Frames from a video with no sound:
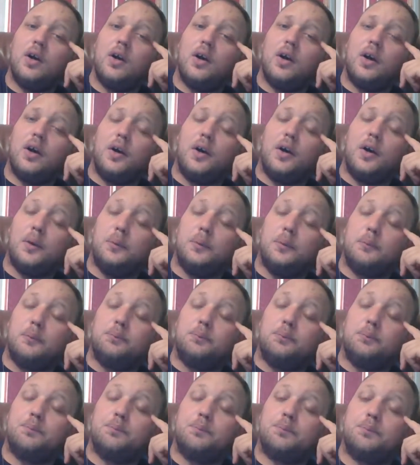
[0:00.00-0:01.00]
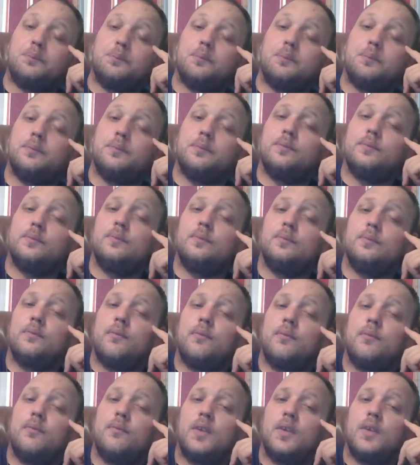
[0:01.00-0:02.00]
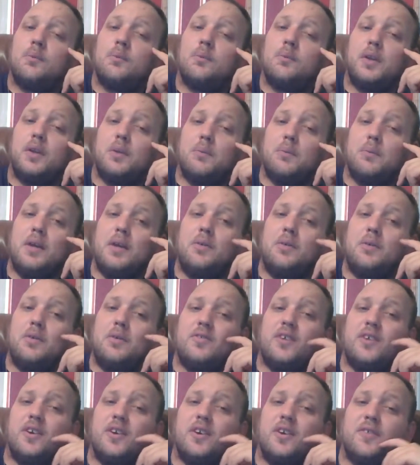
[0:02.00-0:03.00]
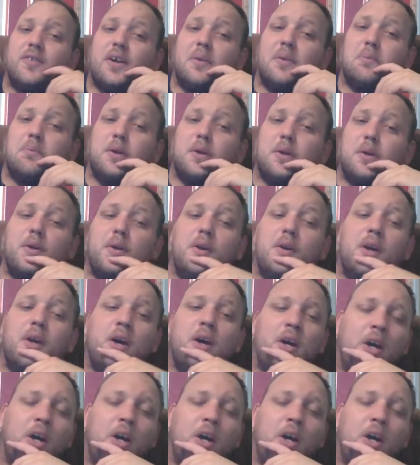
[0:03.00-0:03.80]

But the main one's verified boot.